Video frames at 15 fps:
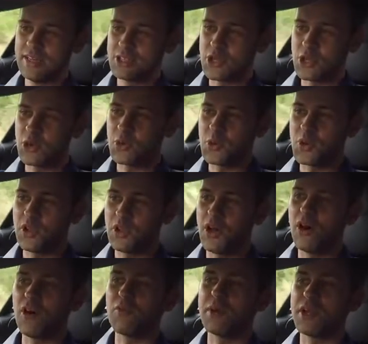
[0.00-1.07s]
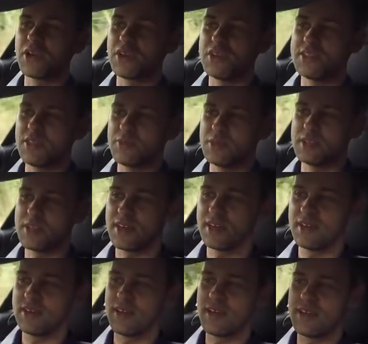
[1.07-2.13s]
Sunoco a lot because it was
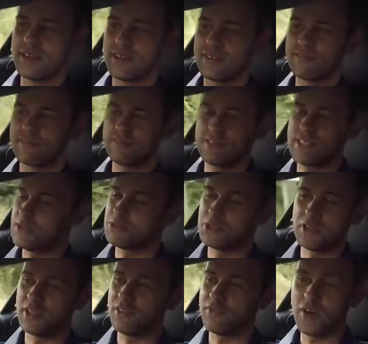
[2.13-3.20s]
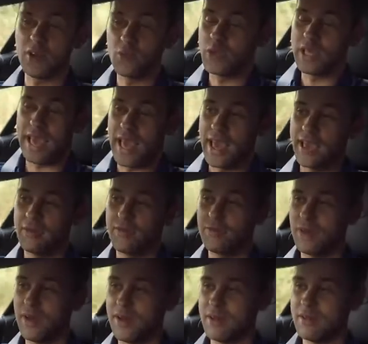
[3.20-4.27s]
an exceptionally fun
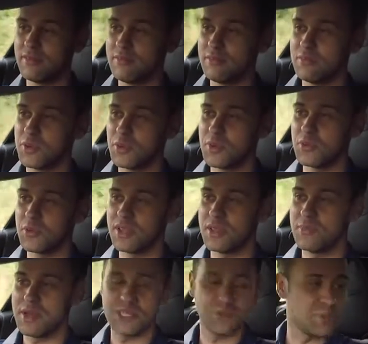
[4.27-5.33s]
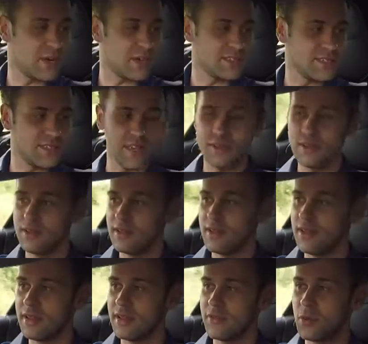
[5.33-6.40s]
weekend, but probably one of the best prizes
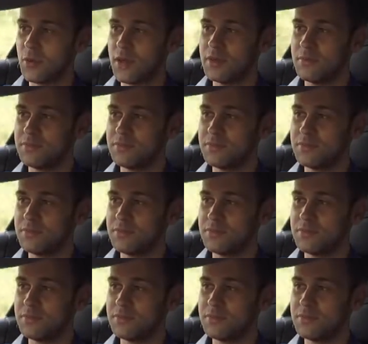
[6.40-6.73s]
I'll ever win.